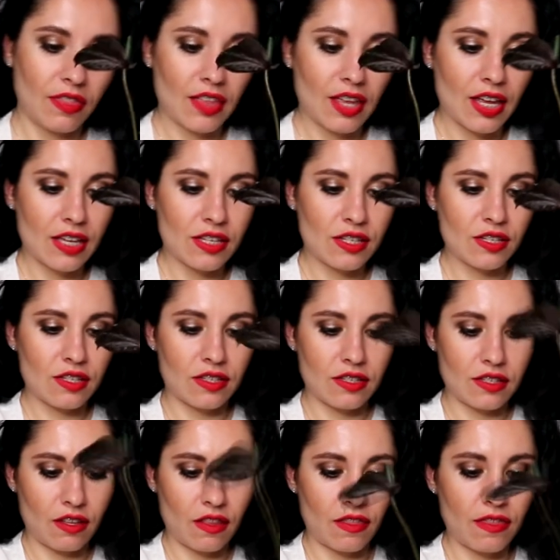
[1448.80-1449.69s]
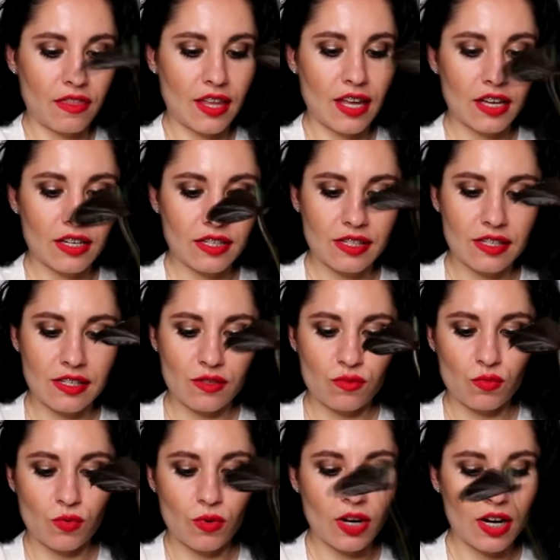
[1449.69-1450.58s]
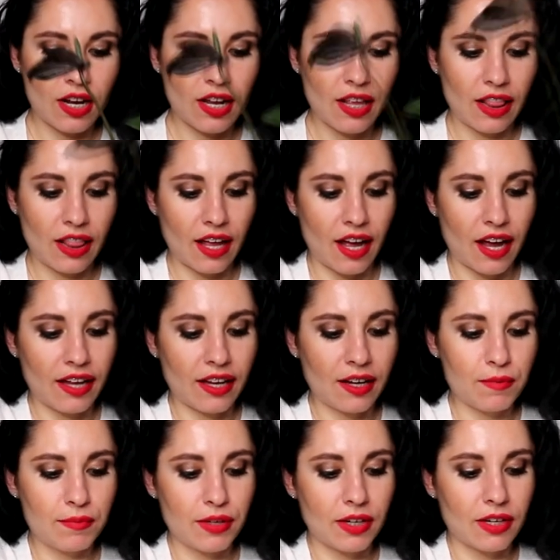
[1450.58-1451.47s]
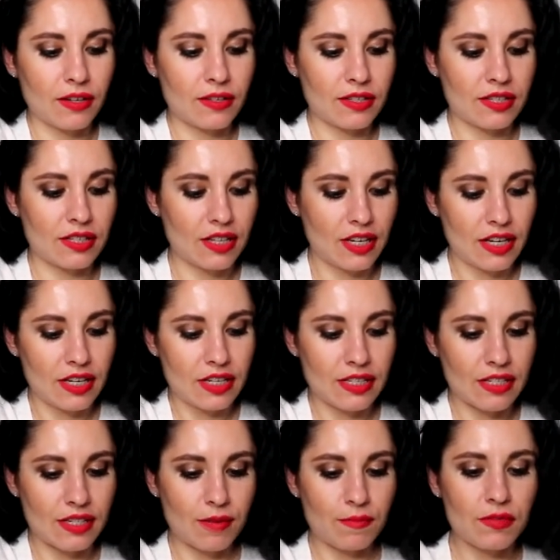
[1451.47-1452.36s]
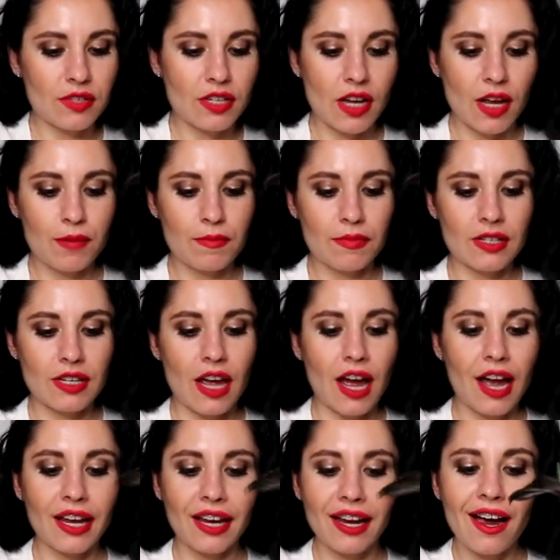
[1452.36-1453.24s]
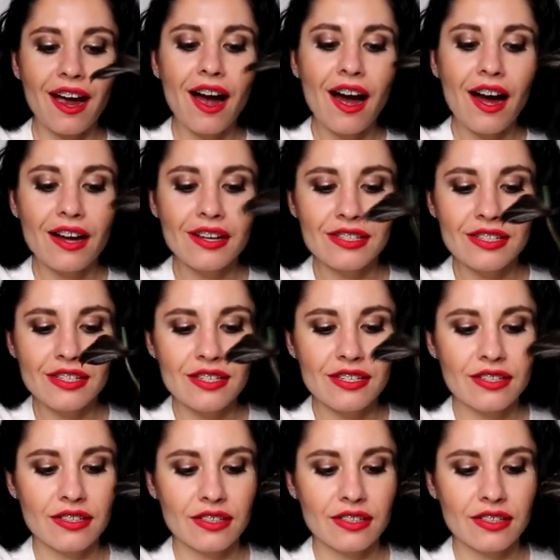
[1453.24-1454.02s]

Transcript: That's that's what I like, because sometimes I can't